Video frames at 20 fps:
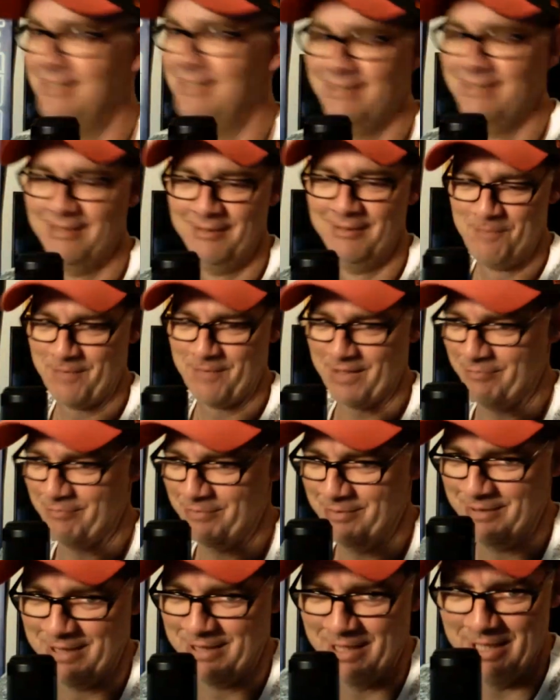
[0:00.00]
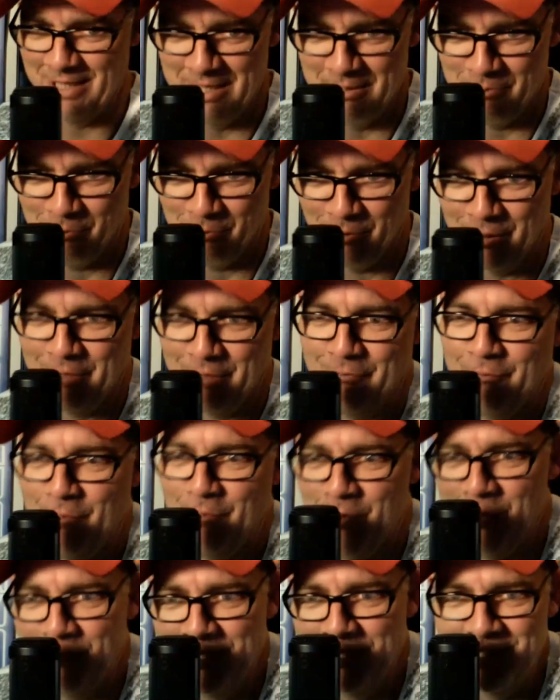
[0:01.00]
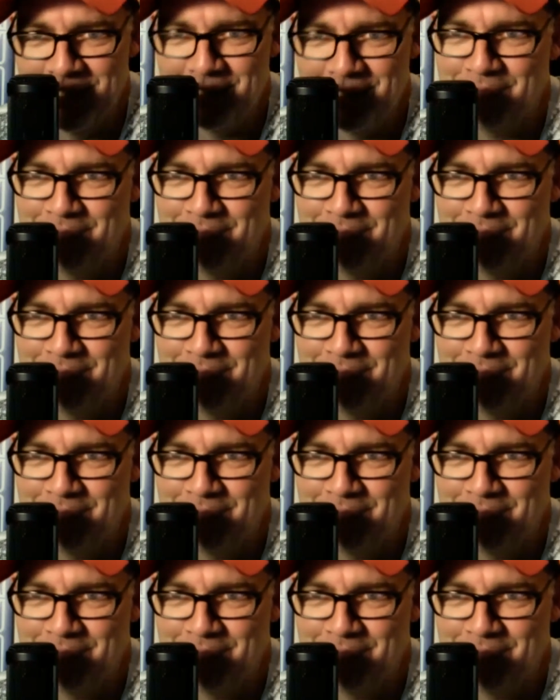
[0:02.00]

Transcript: yeah, so maybe it work for me. Just